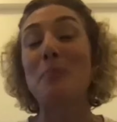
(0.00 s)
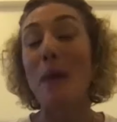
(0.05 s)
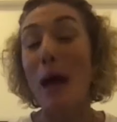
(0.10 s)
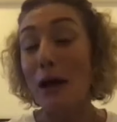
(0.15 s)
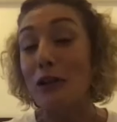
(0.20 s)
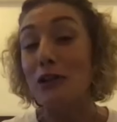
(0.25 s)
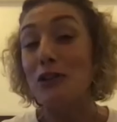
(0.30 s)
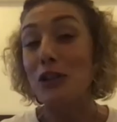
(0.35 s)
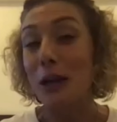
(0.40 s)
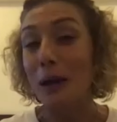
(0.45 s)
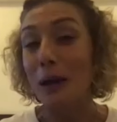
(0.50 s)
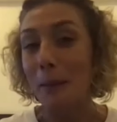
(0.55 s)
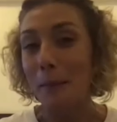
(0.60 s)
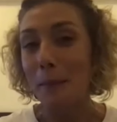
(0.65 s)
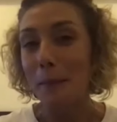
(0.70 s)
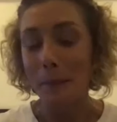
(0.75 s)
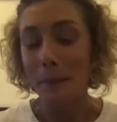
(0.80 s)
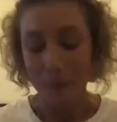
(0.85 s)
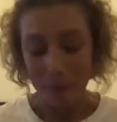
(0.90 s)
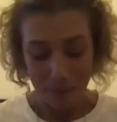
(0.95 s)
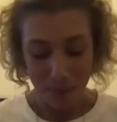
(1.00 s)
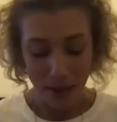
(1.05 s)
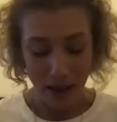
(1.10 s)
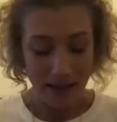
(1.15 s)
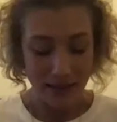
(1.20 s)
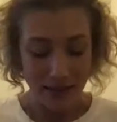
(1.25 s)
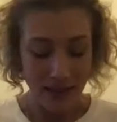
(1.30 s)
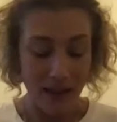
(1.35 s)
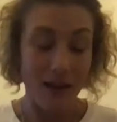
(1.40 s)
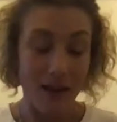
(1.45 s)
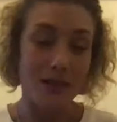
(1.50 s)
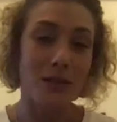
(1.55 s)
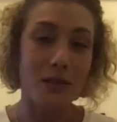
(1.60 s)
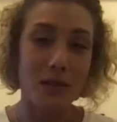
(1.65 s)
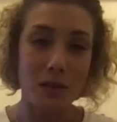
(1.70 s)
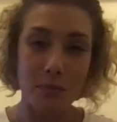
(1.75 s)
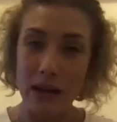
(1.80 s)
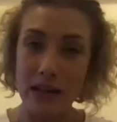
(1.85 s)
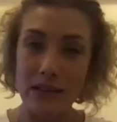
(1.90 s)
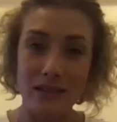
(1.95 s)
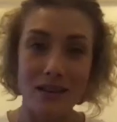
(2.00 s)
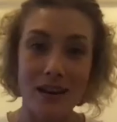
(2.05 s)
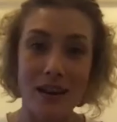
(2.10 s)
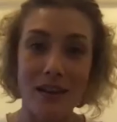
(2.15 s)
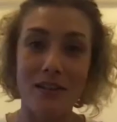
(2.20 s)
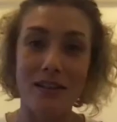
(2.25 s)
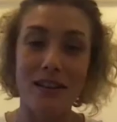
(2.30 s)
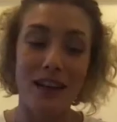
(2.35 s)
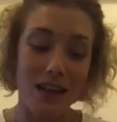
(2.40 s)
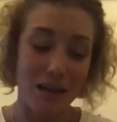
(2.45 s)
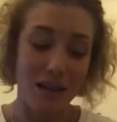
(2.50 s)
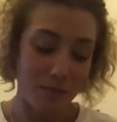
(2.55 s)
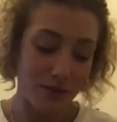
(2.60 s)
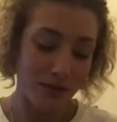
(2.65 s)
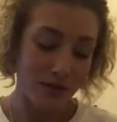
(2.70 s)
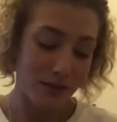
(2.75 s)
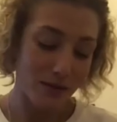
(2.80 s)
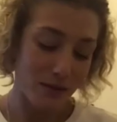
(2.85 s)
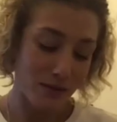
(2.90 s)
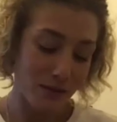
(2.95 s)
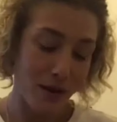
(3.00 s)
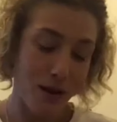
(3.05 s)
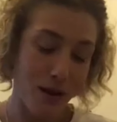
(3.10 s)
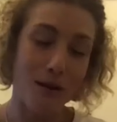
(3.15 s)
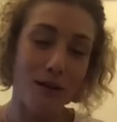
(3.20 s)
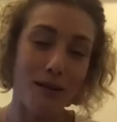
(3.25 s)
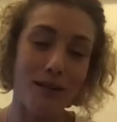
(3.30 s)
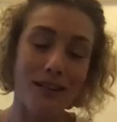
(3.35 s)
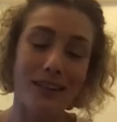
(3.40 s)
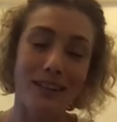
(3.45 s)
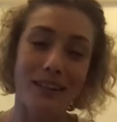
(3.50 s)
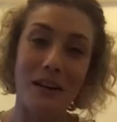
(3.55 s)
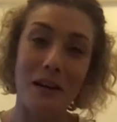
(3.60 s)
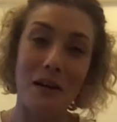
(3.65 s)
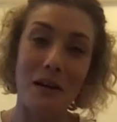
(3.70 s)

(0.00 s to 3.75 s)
Belgium, but that also depends on other games. So, you know.